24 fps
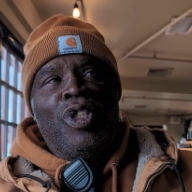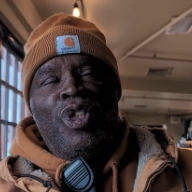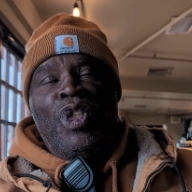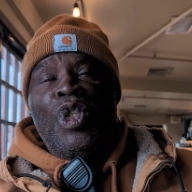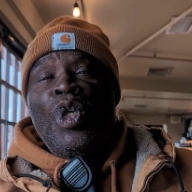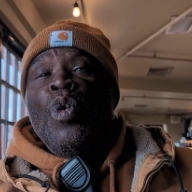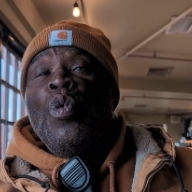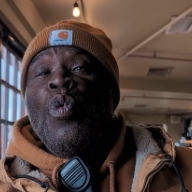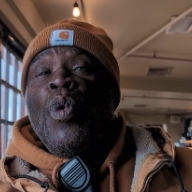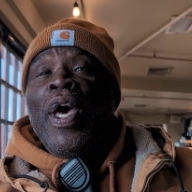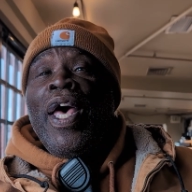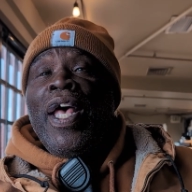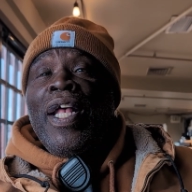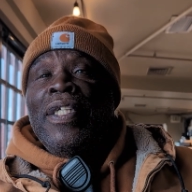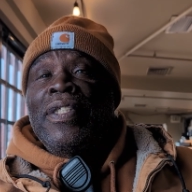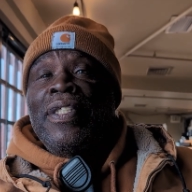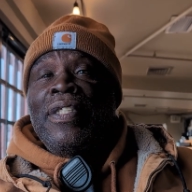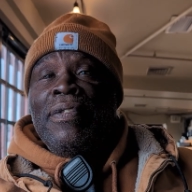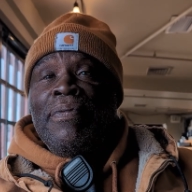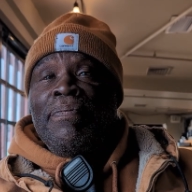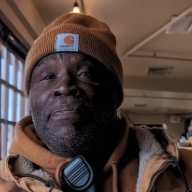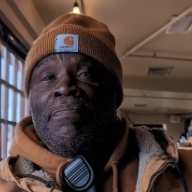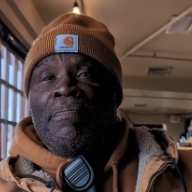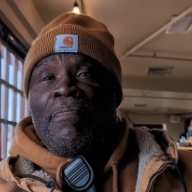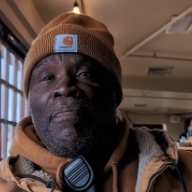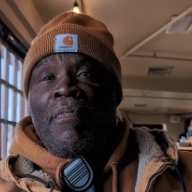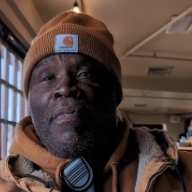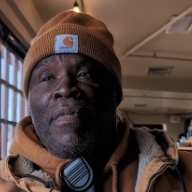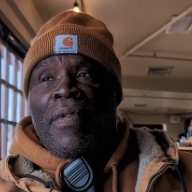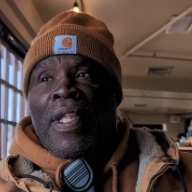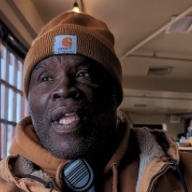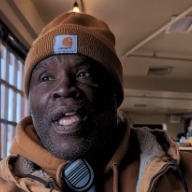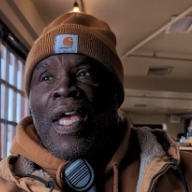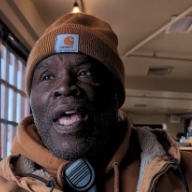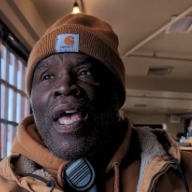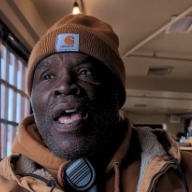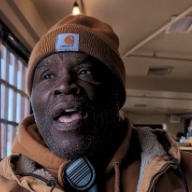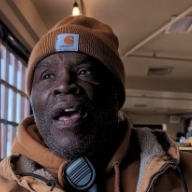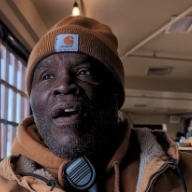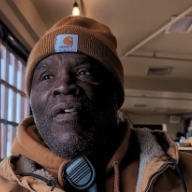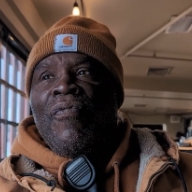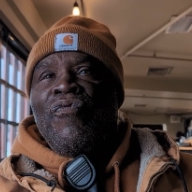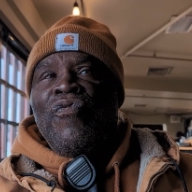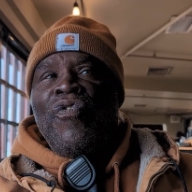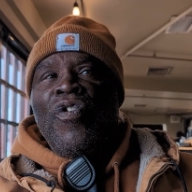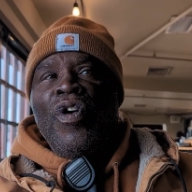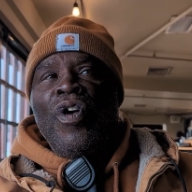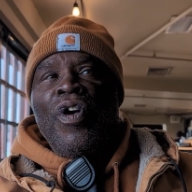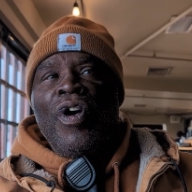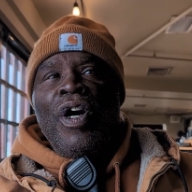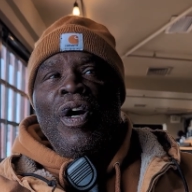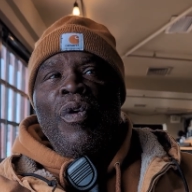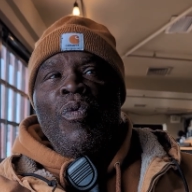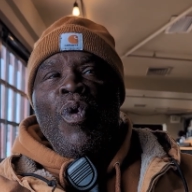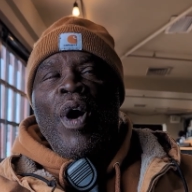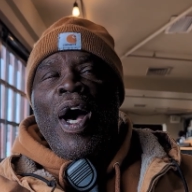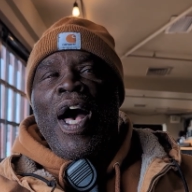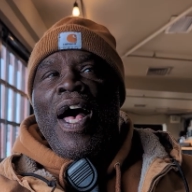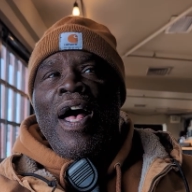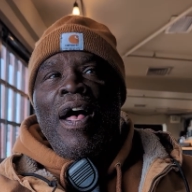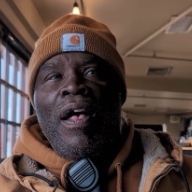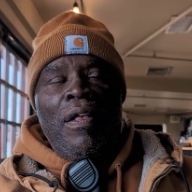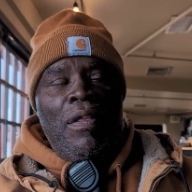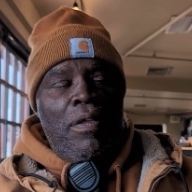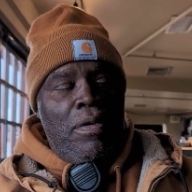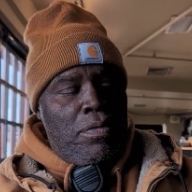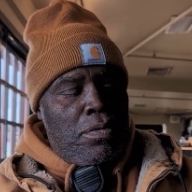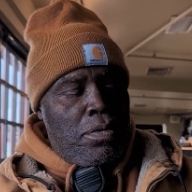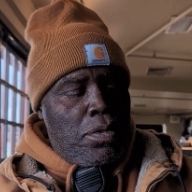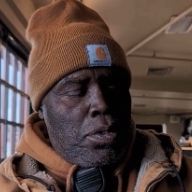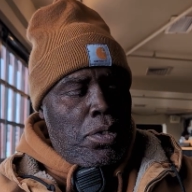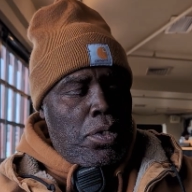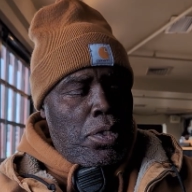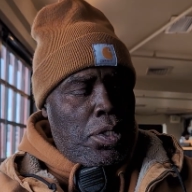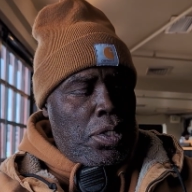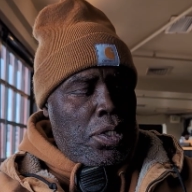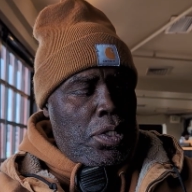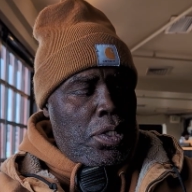duet for a while.